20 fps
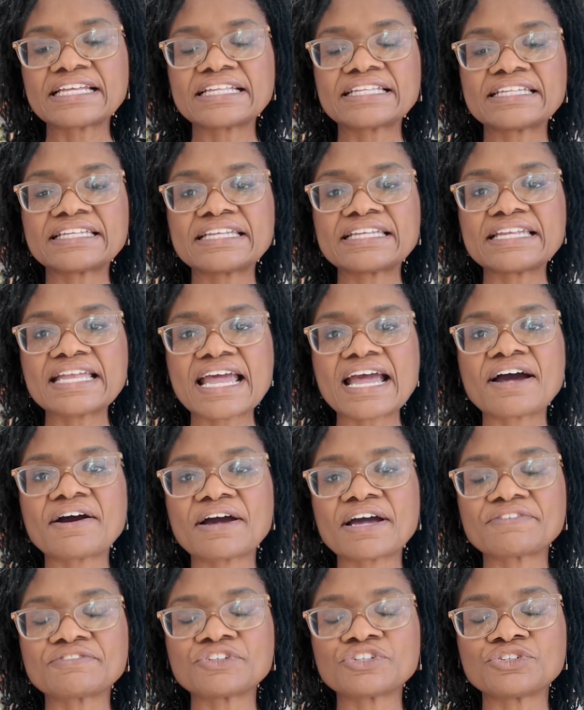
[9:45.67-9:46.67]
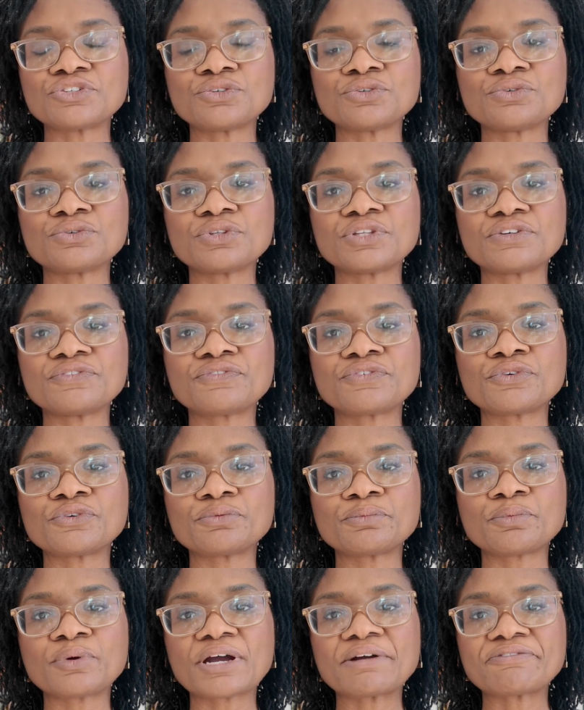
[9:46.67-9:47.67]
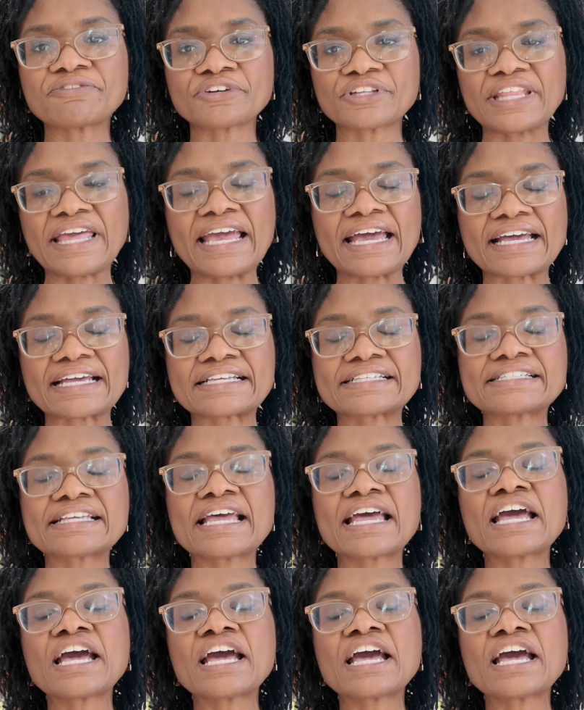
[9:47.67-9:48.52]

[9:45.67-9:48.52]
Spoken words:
Now I have to do the food prep for the eggs.